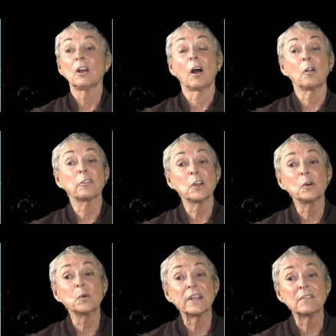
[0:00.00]

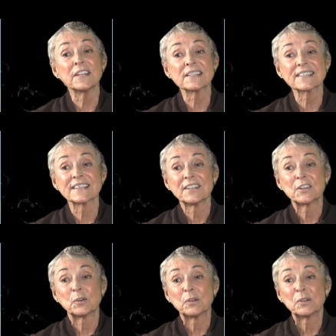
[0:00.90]
Although in this
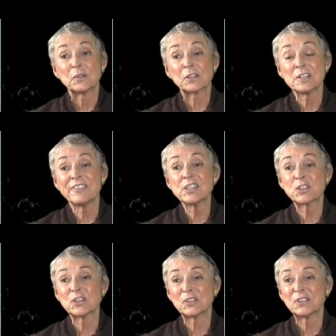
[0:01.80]

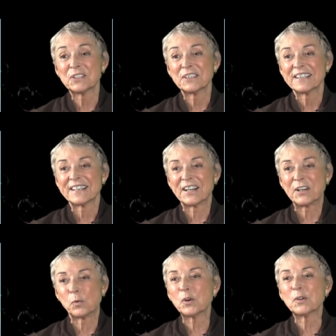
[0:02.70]
conventional uh,
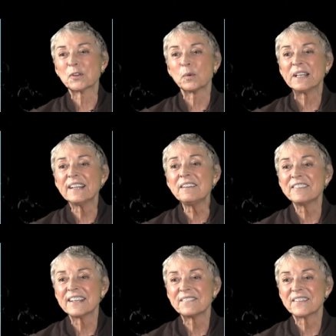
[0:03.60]
world that we live
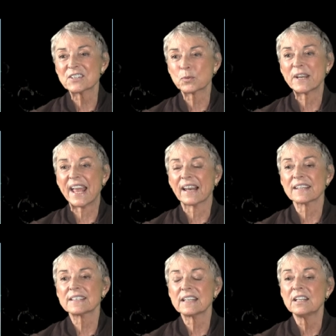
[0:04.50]
in, this
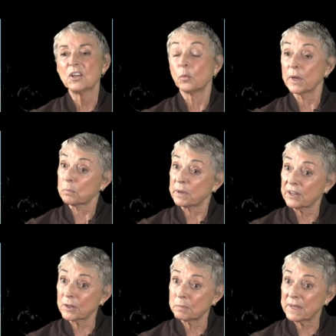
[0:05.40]
reality, we
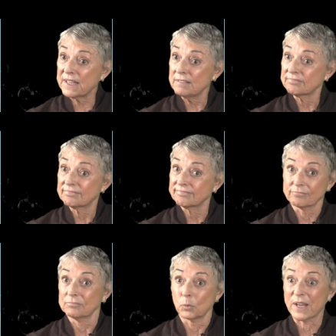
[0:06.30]
appear to be,
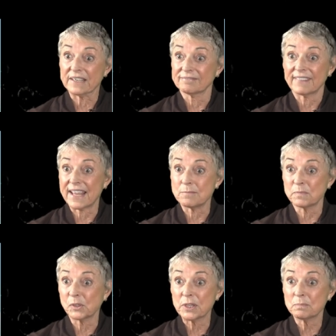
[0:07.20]
what, 8
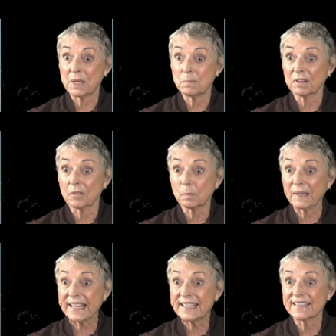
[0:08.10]
billion people on the
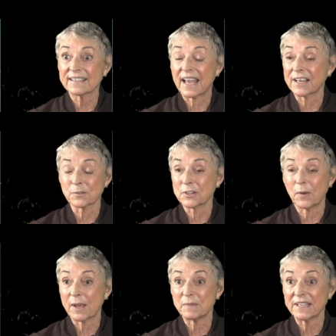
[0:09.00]
planet? I don't know
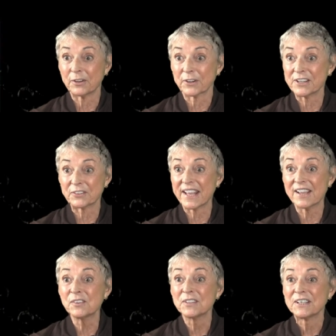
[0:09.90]
how many are here
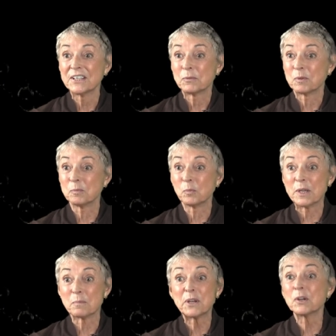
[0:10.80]
now, but we
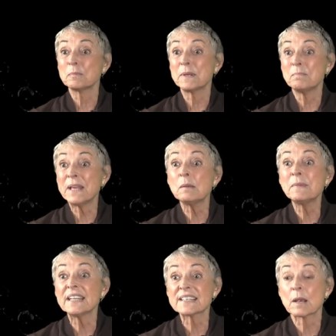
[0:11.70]
appear to be many,
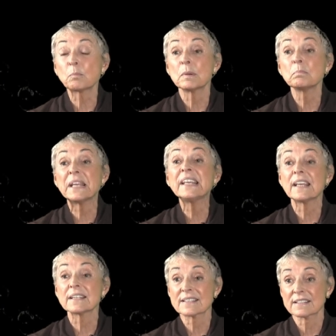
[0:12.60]
many separate
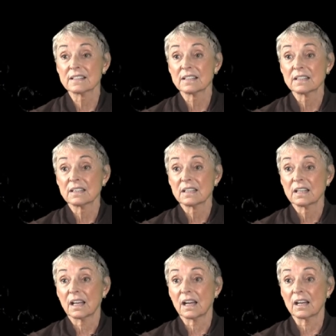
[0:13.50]
beings.
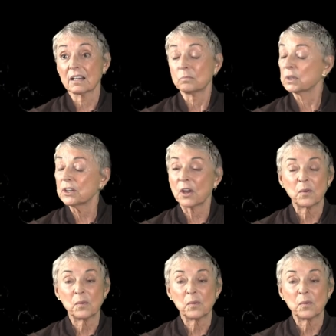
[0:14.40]
Ah, but no.